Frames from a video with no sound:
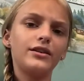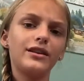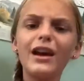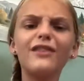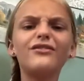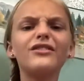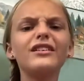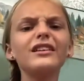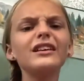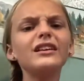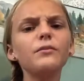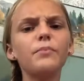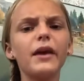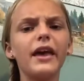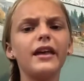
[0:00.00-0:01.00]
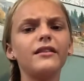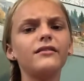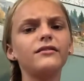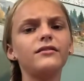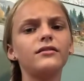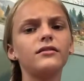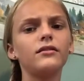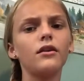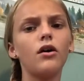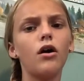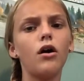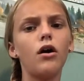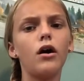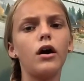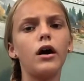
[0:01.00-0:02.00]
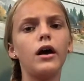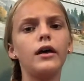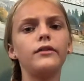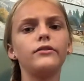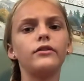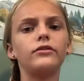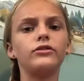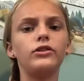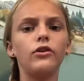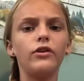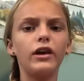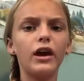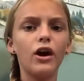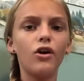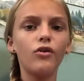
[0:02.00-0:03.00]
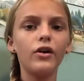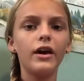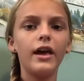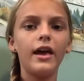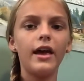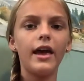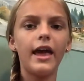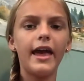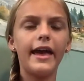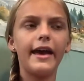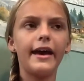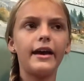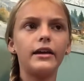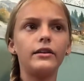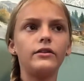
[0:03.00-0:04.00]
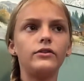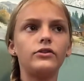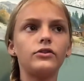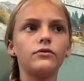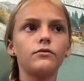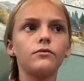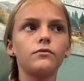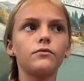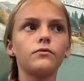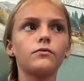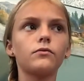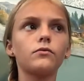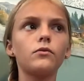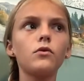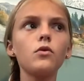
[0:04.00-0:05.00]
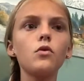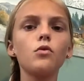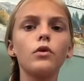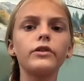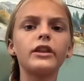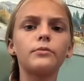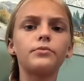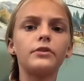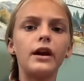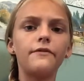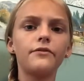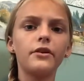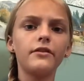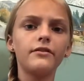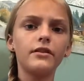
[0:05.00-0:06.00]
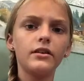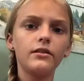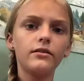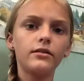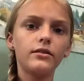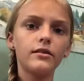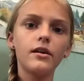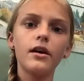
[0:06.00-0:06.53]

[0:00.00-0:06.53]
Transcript: It really depends on the studio and what their preference is.